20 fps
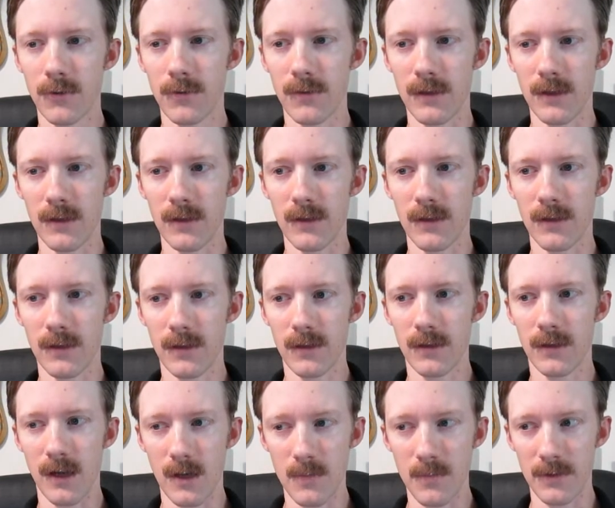the
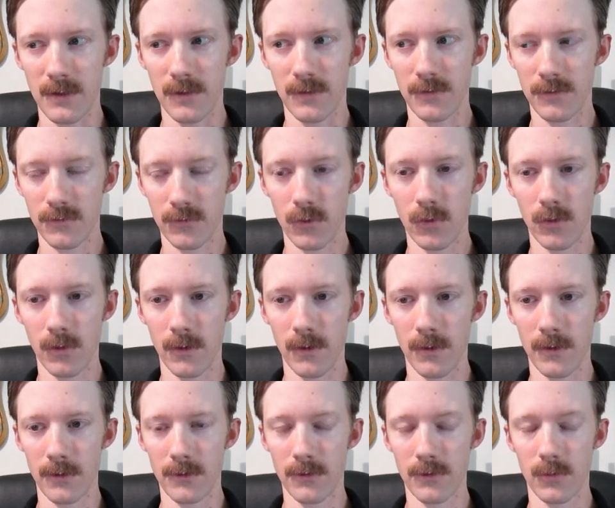company
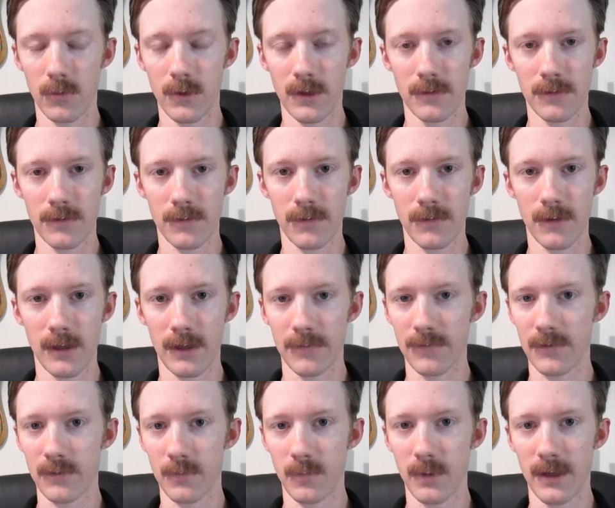store to which they have
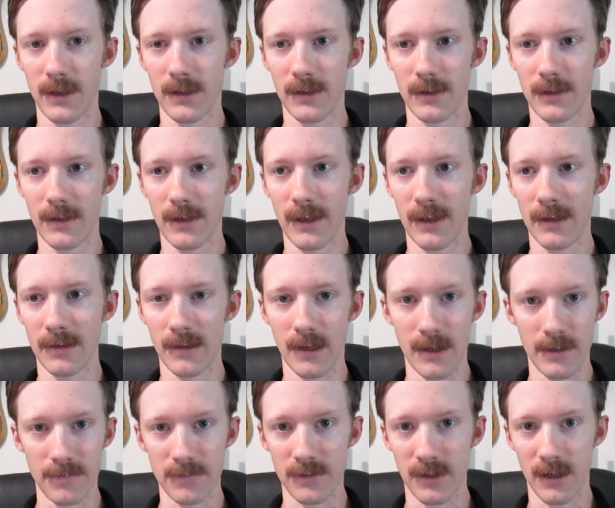spent a
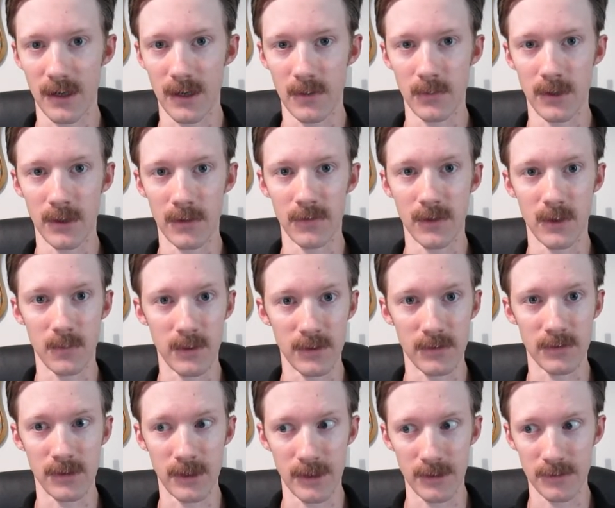lifetime of
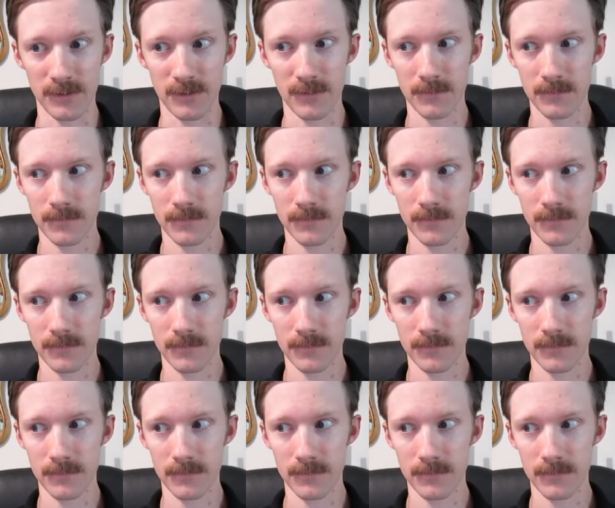capitulation.